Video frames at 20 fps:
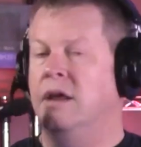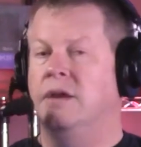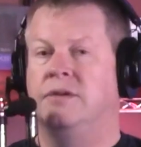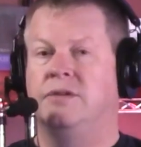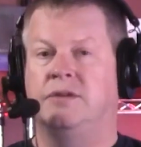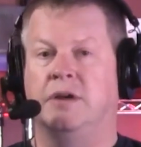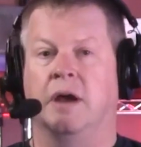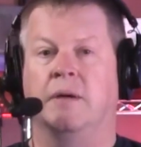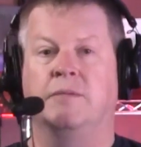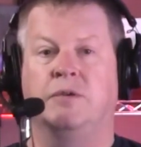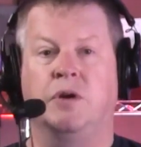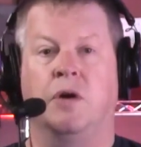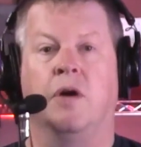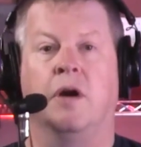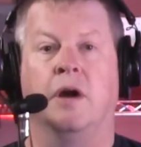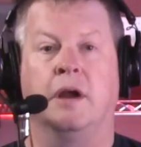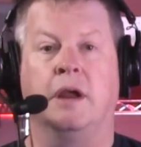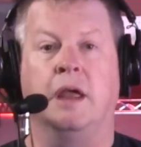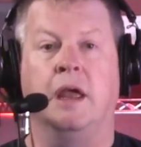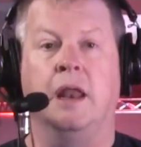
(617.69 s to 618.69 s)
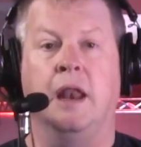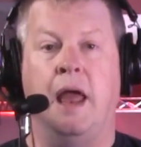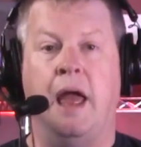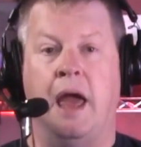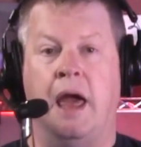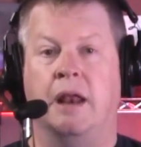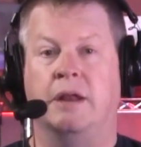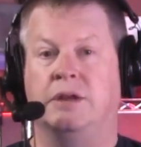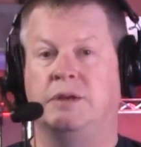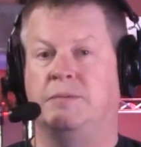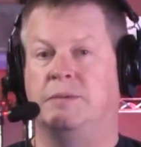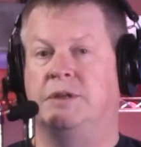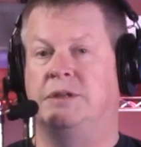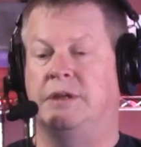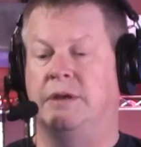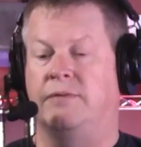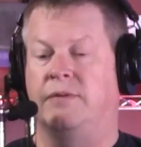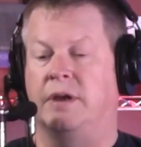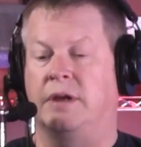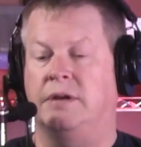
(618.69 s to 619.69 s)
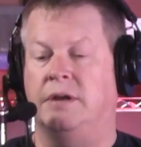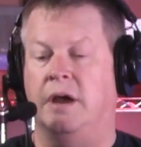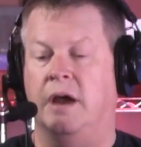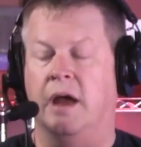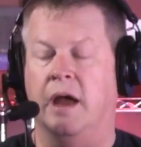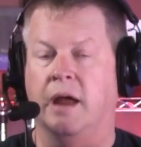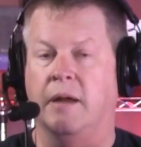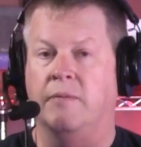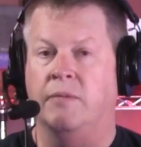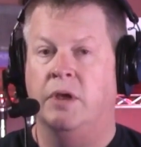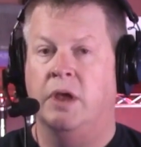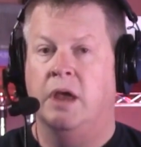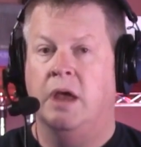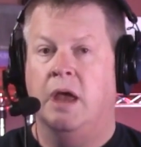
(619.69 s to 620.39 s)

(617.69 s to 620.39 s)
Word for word: some target at a specific time.